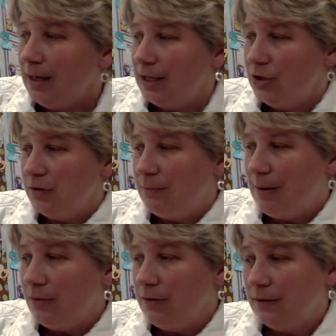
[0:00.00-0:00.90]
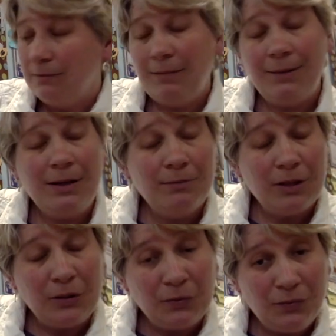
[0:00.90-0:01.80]
It shows bubbles, maybe a
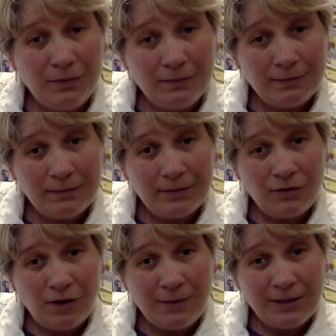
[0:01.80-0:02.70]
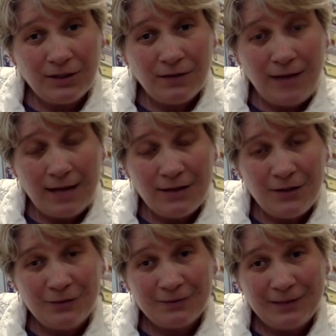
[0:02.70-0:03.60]
balloon. You can draw a picture of that
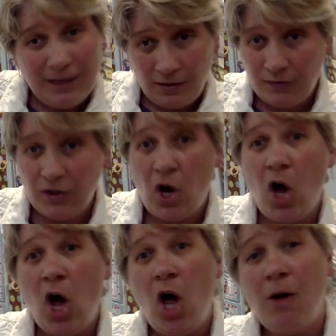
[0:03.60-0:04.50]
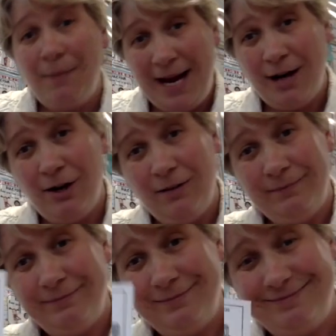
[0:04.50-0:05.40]
too. Those are all matter.
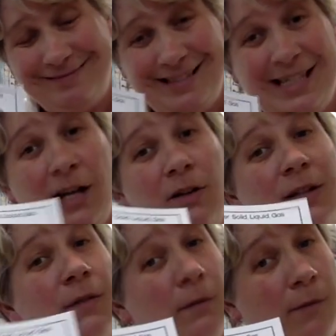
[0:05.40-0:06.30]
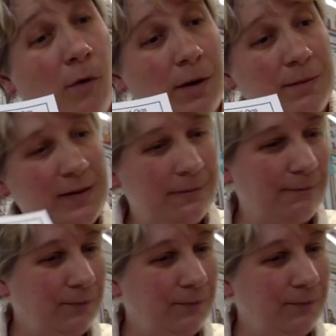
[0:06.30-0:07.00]
In their different forms.